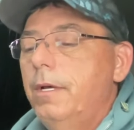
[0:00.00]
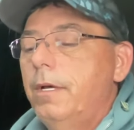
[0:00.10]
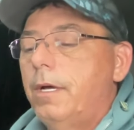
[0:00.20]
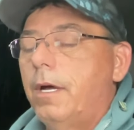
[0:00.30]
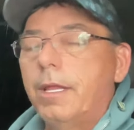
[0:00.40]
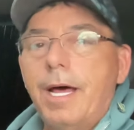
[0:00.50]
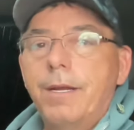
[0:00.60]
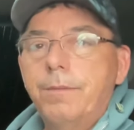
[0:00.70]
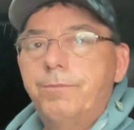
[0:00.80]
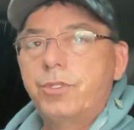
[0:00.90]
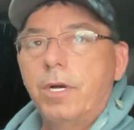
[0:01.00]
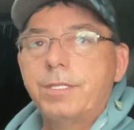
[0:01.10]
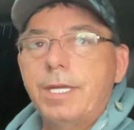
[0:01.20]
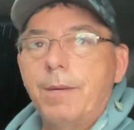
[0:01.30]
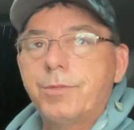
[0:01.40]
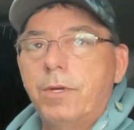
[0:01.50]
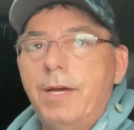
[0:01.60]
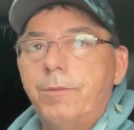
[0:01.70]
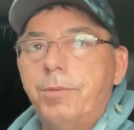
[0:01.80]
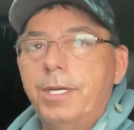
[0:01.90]
A lot of truck stops will
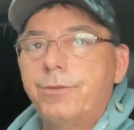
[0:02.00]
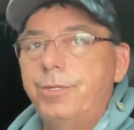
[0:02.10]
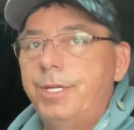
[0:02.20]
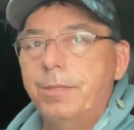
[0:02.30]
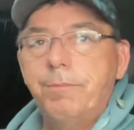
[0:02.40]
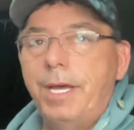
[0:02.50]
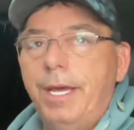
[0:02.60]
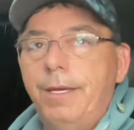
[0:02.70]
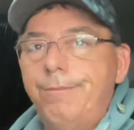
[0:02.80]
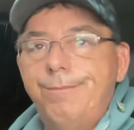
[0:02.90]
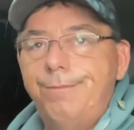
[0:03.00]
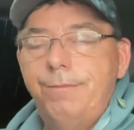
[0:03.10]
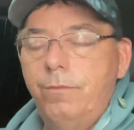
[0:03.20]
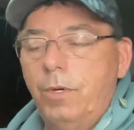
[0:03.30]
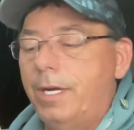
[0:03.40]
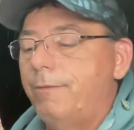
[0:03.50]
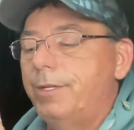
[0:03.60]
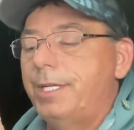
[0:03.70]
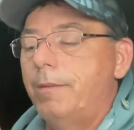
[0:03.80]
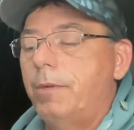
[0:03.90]
have a place where you can pay whatever,
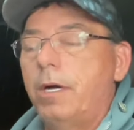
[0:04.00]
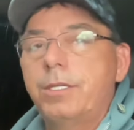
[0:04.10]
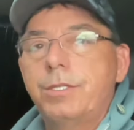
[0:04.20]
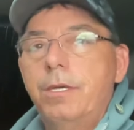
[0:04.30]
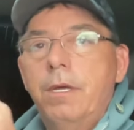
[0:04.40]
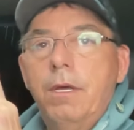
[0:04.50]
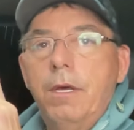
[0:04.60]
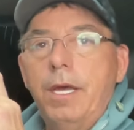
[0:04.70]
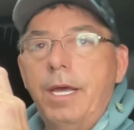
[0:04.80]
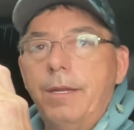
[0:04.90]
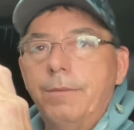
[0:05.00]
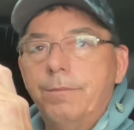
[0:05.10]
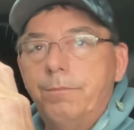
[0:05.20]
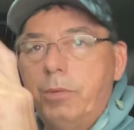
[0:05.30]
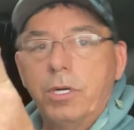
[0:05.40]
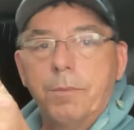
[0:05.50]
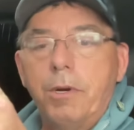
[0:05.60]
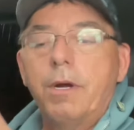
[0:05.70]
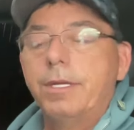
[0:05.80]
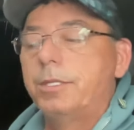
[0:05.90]
$10, and book a
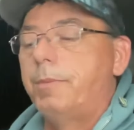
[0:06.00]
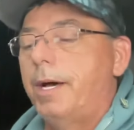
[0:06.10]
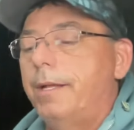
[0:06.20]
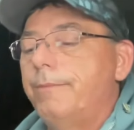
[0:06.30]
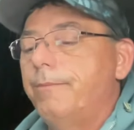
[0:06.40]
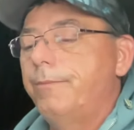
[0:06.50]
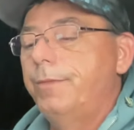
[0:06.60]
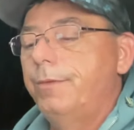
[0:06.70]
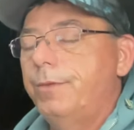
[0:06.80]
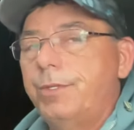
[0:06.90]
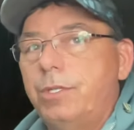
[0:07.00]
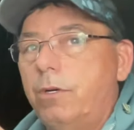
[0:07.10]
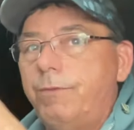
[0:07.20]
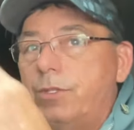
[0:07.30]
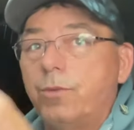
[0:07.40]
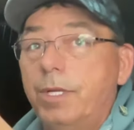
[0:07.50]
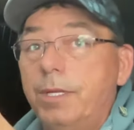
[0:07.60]
parking spot. So if it's really